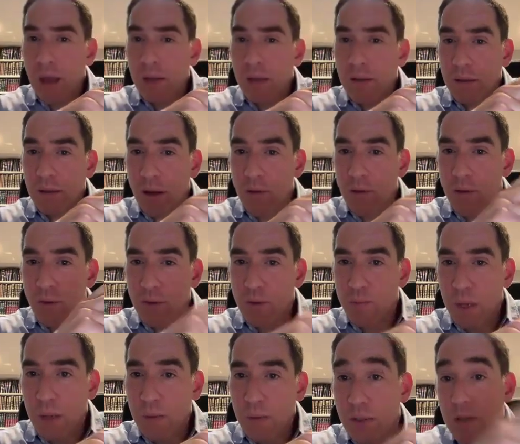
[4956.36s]
at the
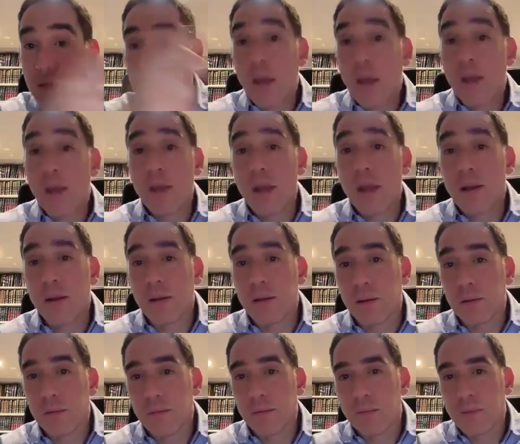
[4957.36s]
non-Jewish baker because you can't get
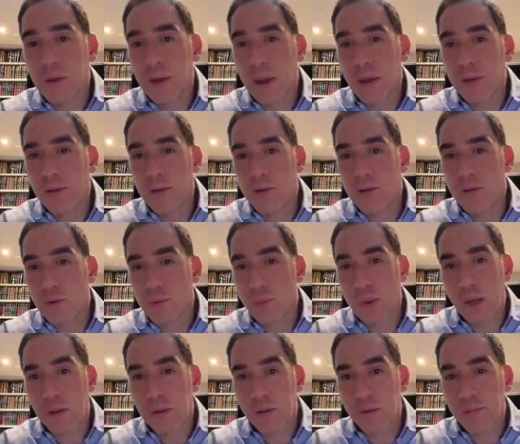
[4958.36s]
it at the Jewish
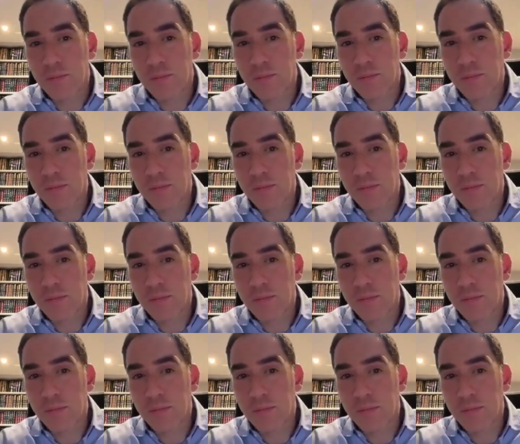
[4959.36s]
baker.